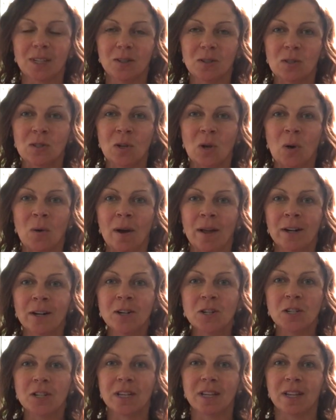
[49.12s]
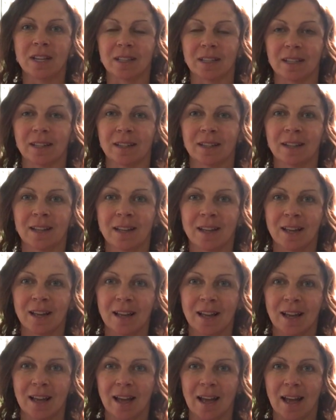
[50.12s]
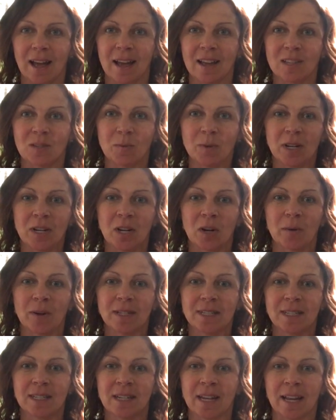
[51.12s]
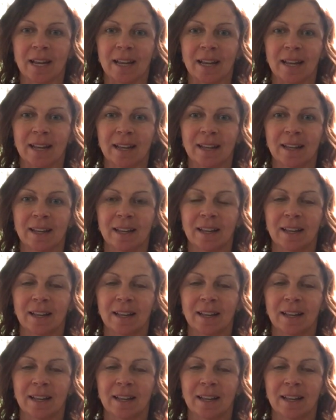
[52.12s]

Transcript: So energy healing, as we know it today,